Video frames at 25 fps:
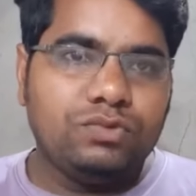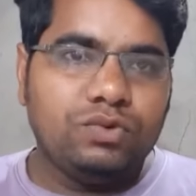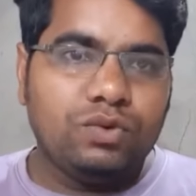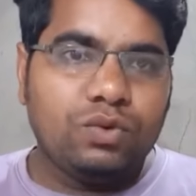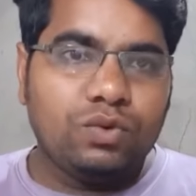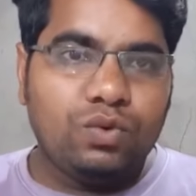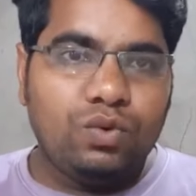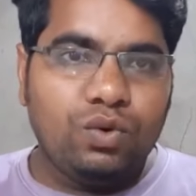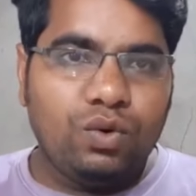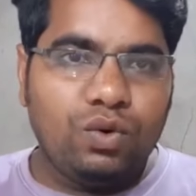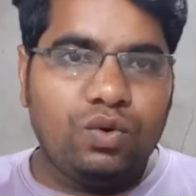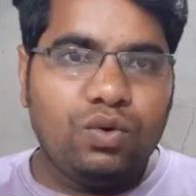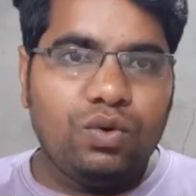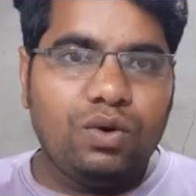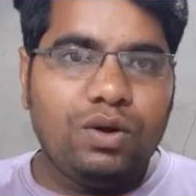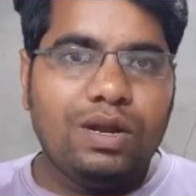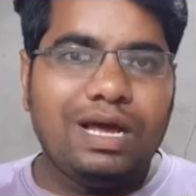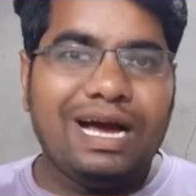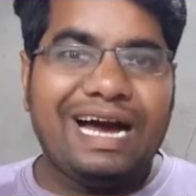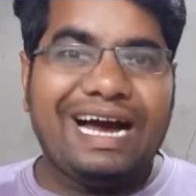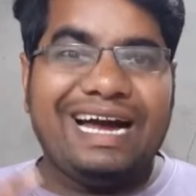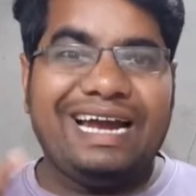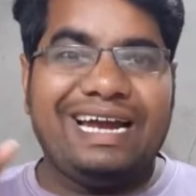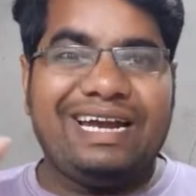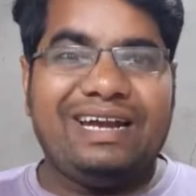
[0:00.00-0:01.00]
Google,
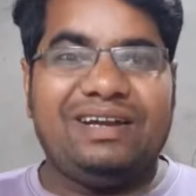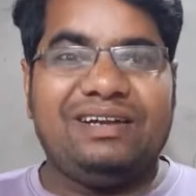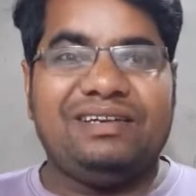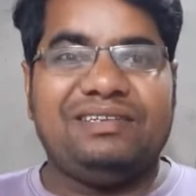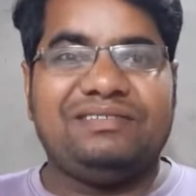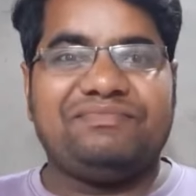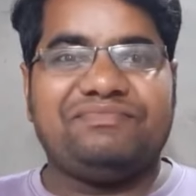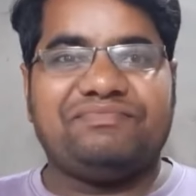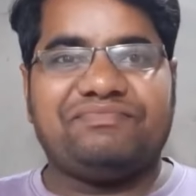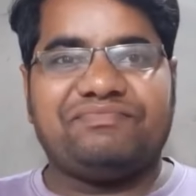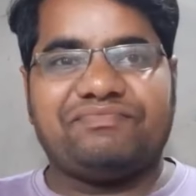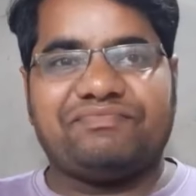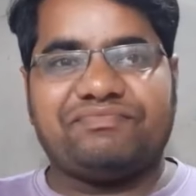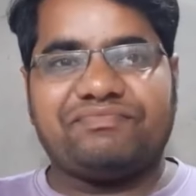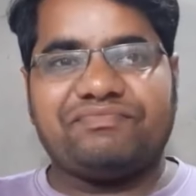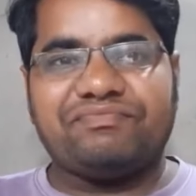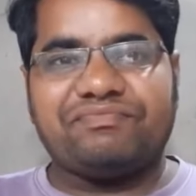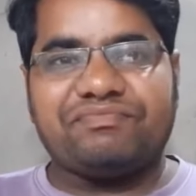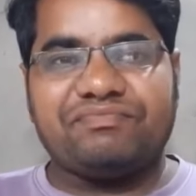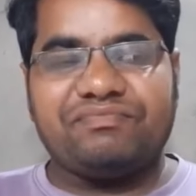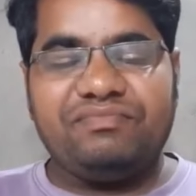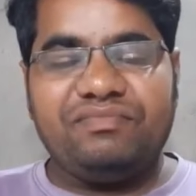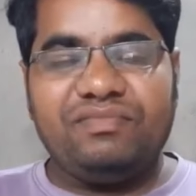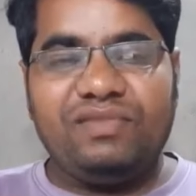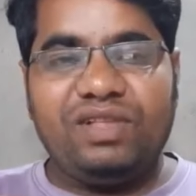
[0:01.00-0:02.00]
and
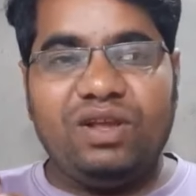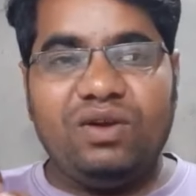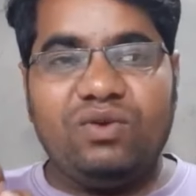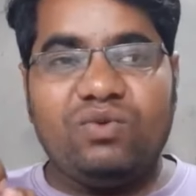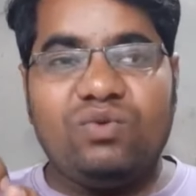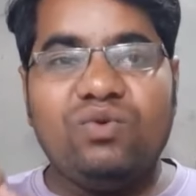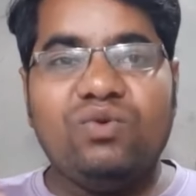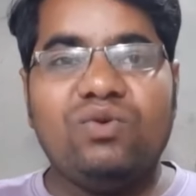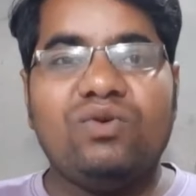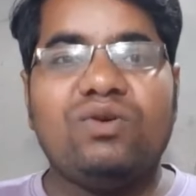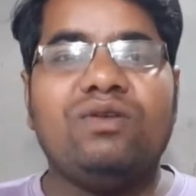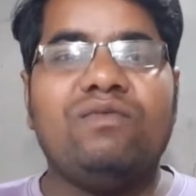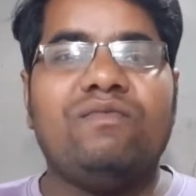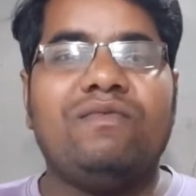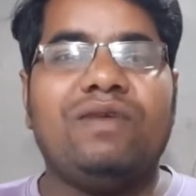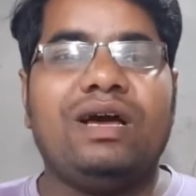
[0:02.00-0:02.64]
Google,